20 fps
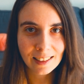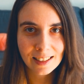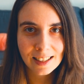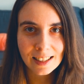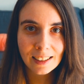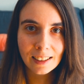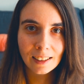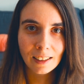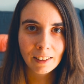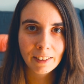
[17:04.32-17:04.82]

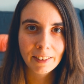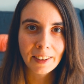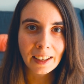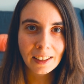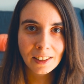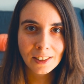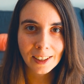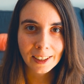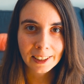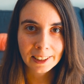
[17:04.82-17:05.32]
this little
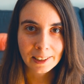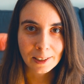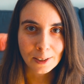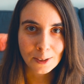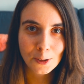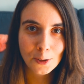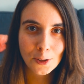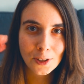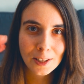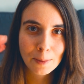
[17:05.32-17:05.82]
thing
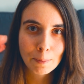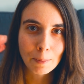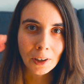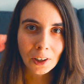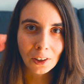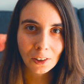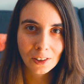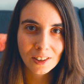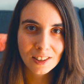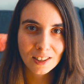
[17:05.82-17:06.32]
done
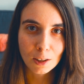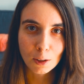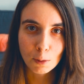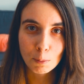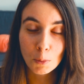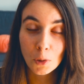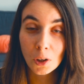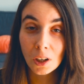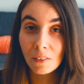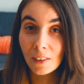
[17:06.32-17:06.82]
sparked
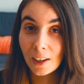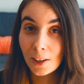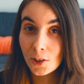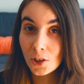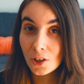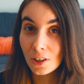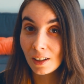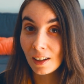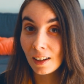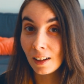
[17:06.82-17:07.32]
some
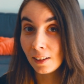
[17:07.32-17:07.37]
motivation